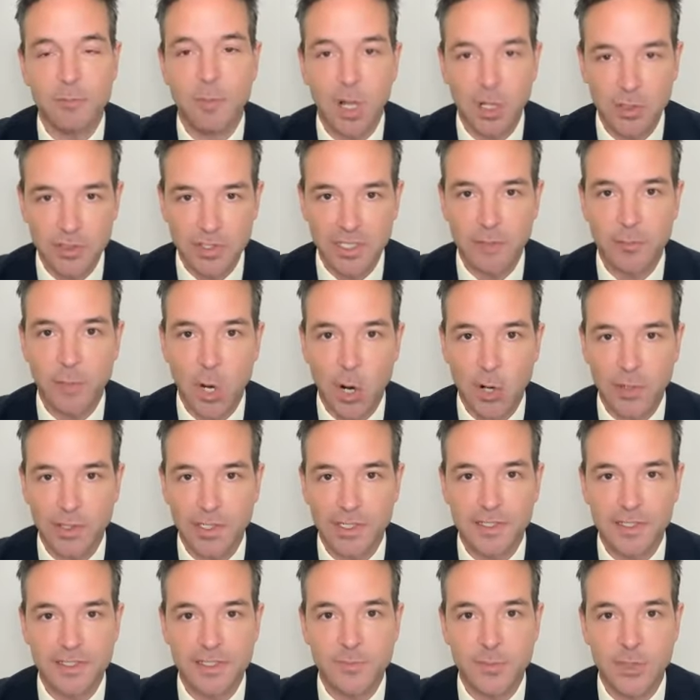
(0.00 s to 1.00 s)
multi-party
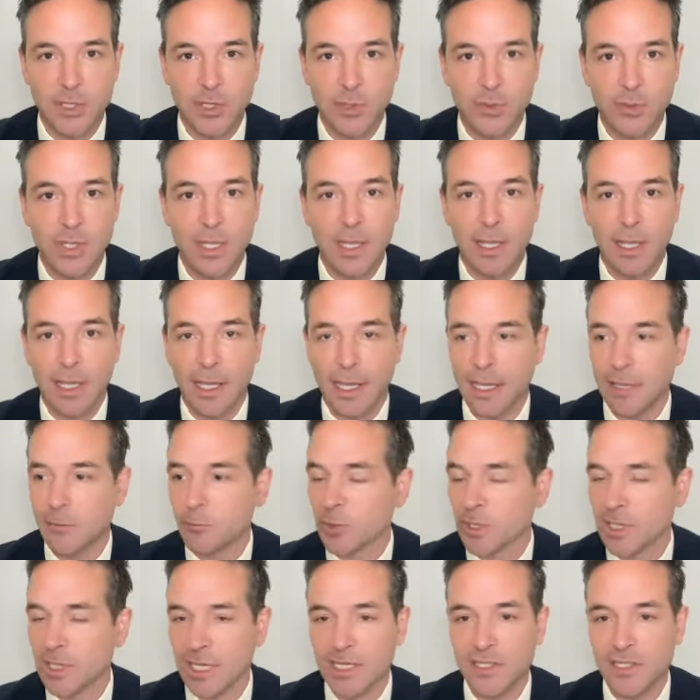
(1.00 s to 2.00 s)
dispute in
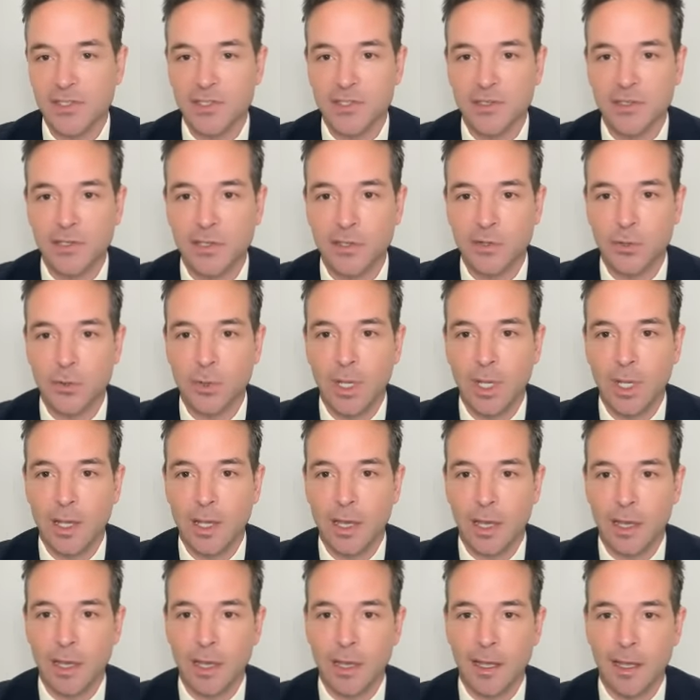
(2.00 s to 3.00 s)
relation to
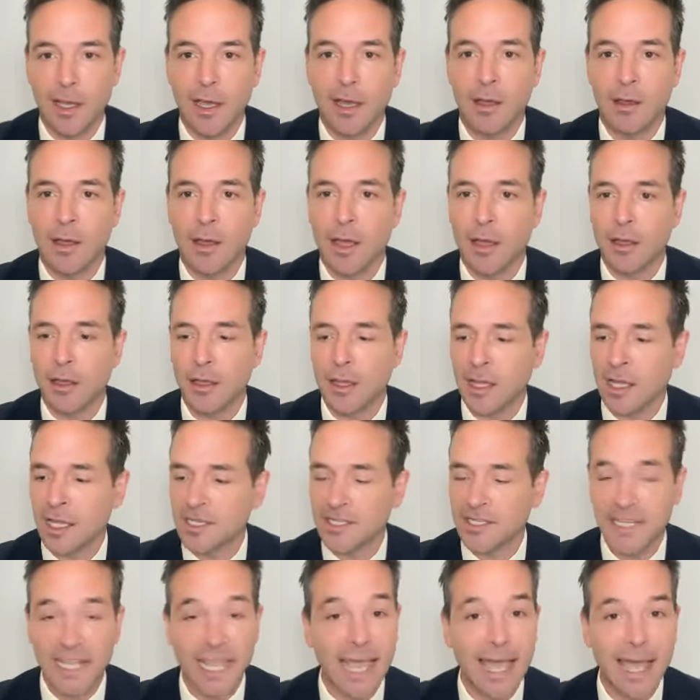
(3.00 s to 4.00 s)
a
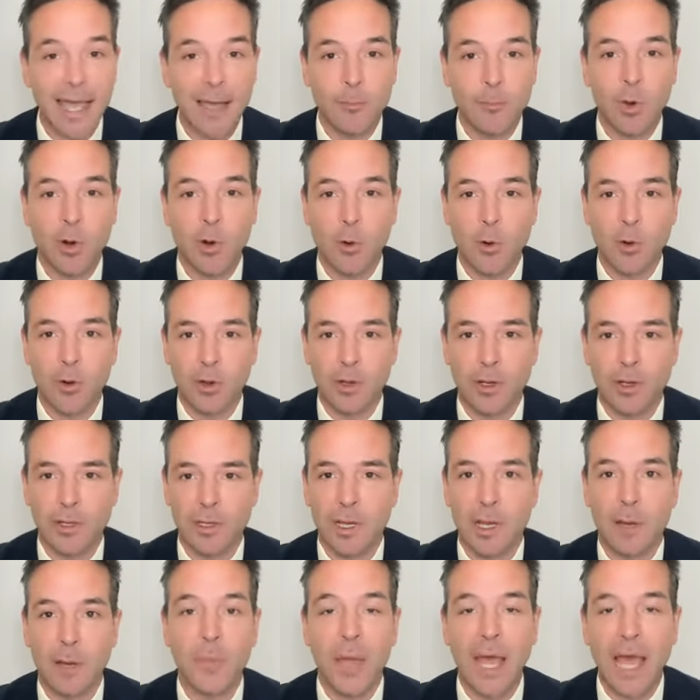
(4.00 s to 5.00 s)
dam or
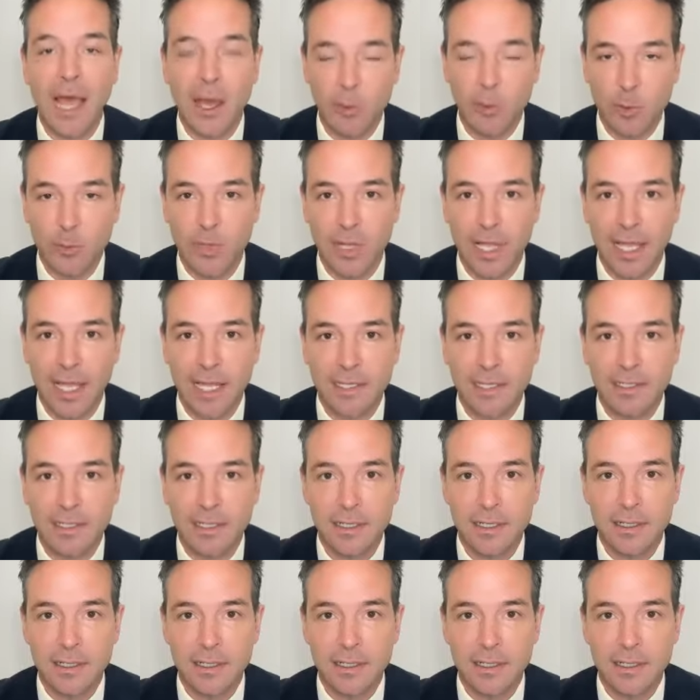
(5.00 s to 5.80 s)
a power plant,